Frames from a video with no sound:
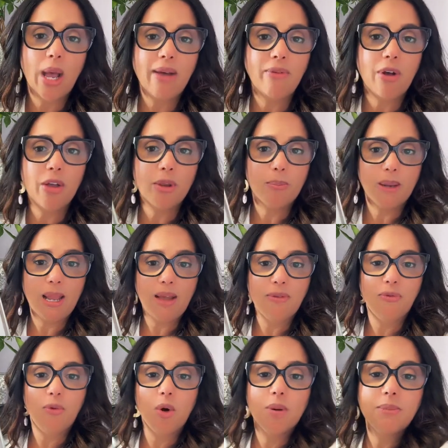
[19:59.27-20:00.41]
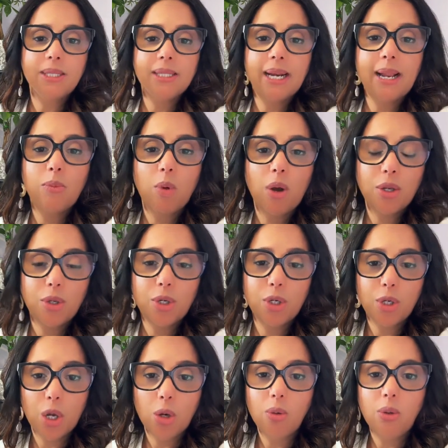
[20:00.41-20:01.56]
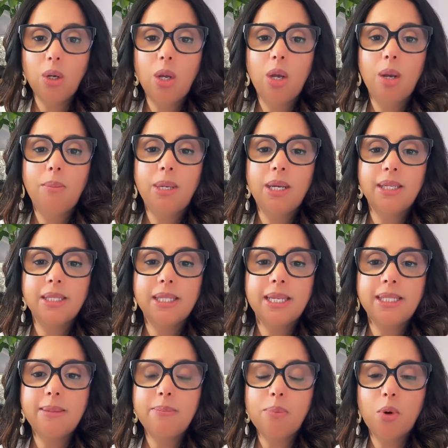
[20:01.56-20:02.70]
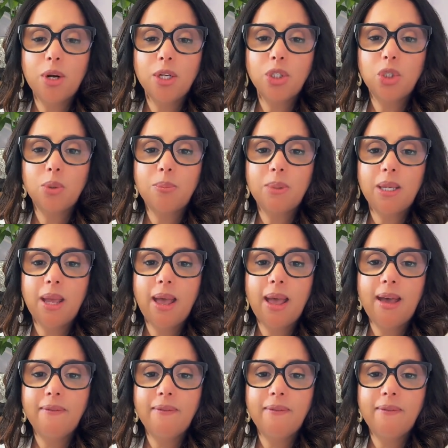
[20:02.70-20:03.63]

have other platforms that I want you to know because it's important to be